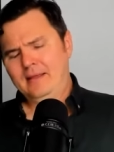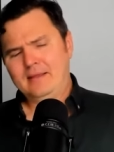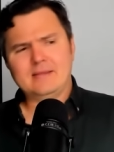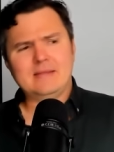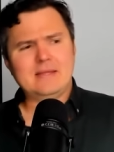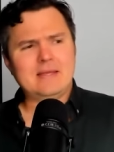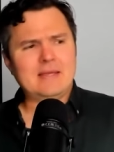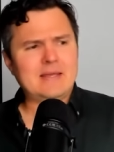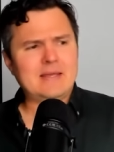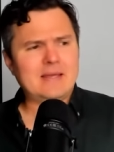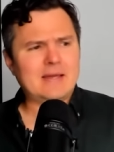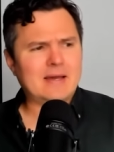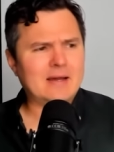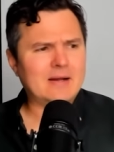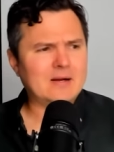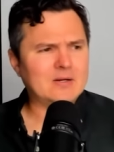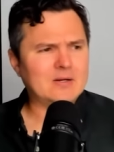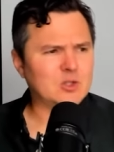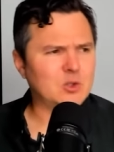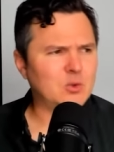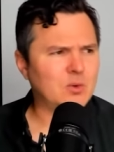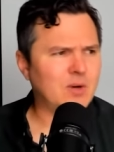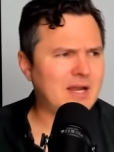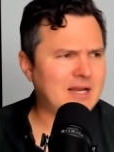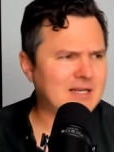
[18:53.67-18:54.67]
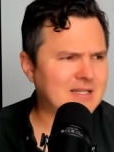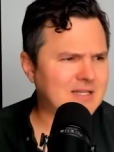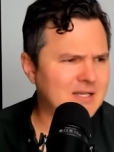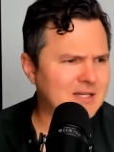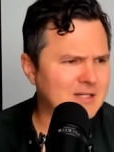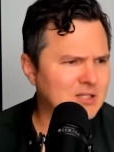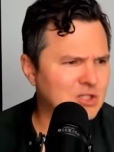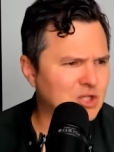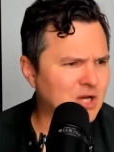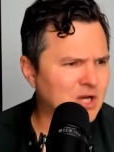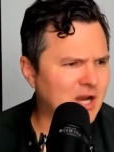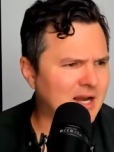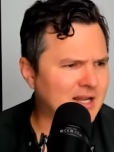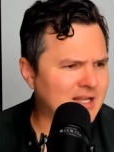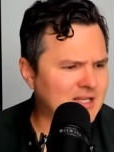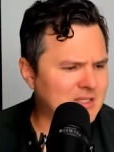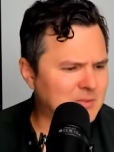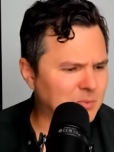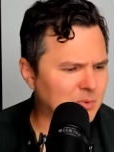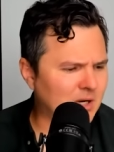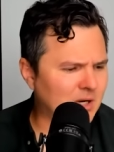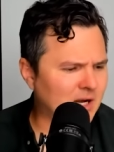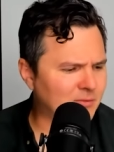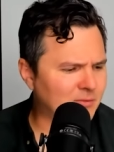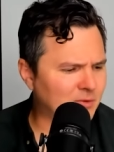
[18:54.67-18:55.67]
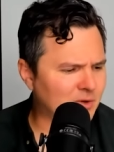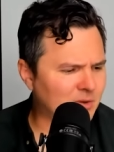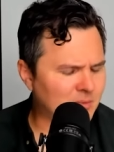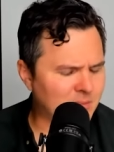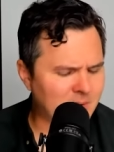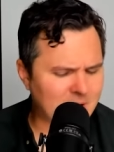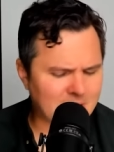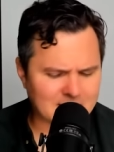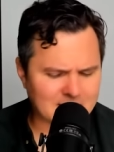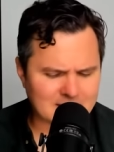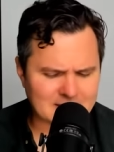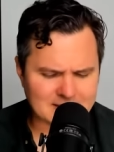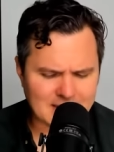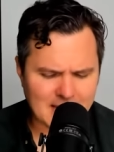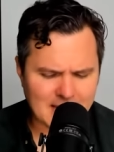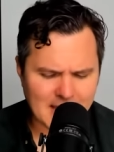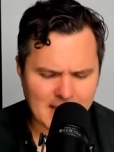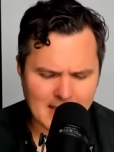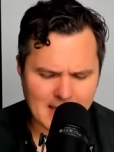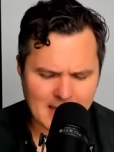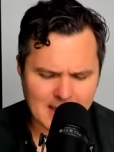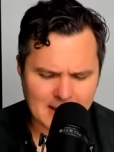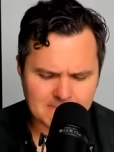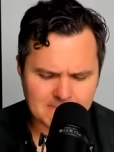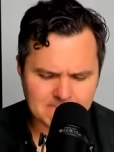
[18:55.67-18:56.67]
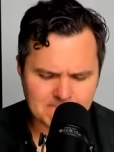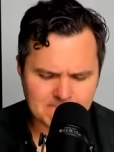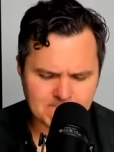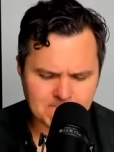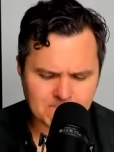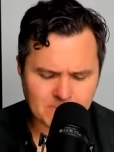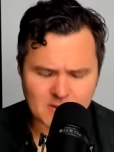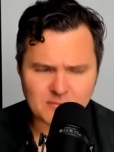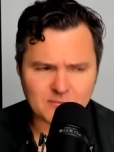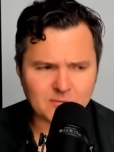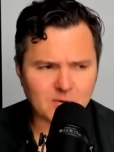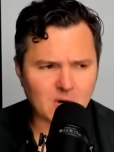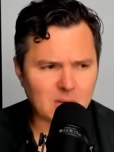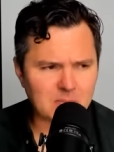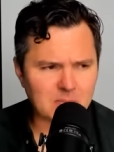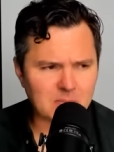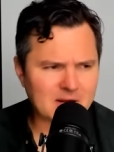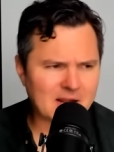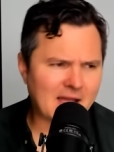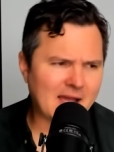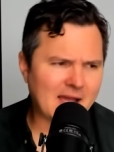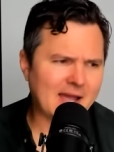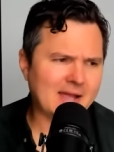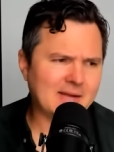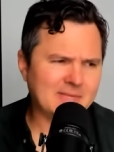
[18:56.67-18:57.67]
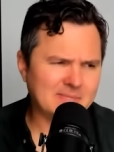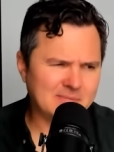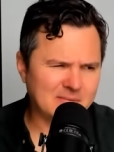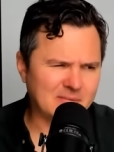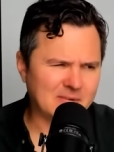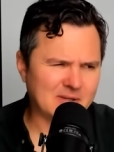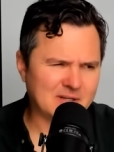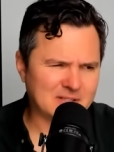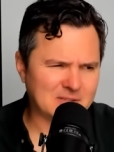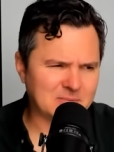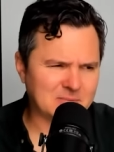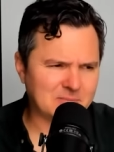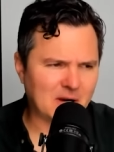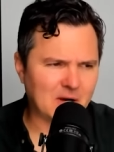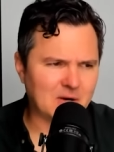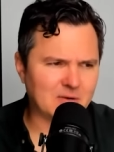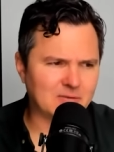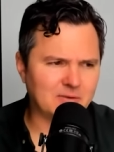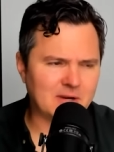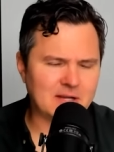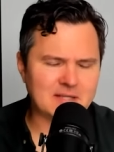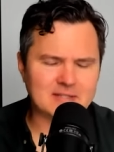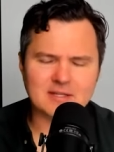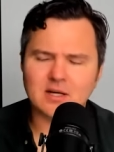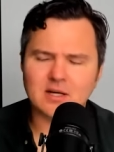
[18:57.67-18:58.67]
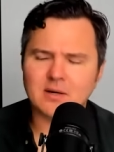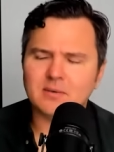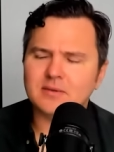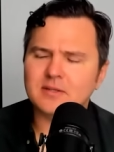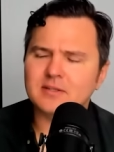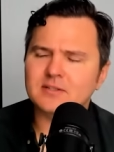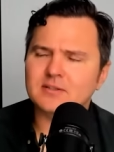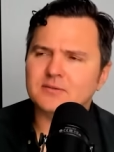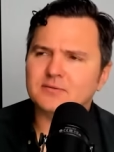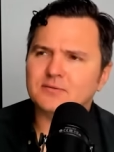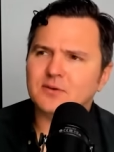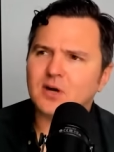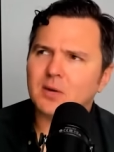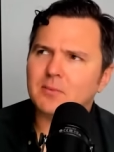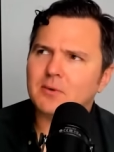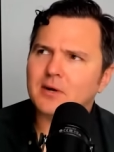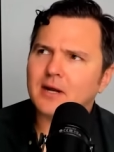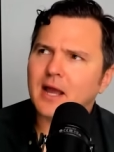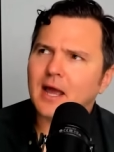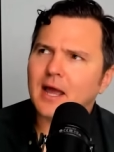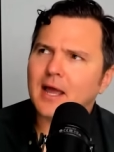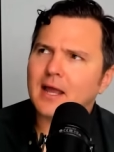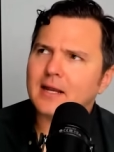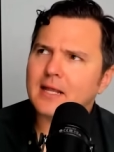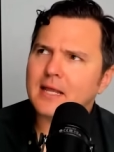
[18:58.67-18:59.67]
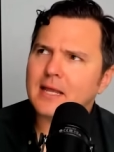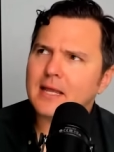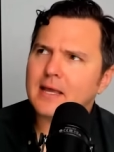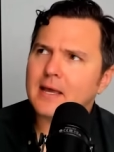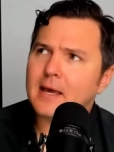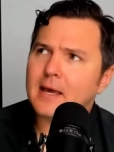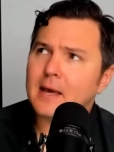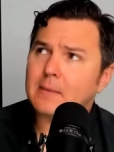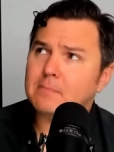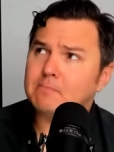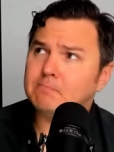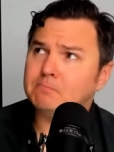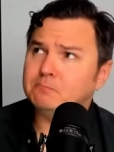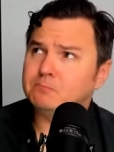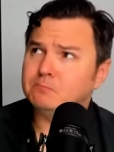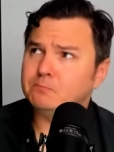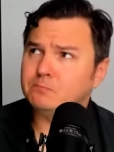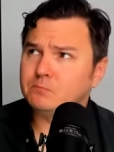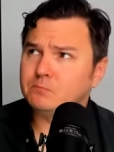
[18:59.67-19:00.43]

the uh, there's a great Chinese proverb about this guy, this farmer guy. I'm going to just paraphrase it here, but this is a farmer guy, and he um.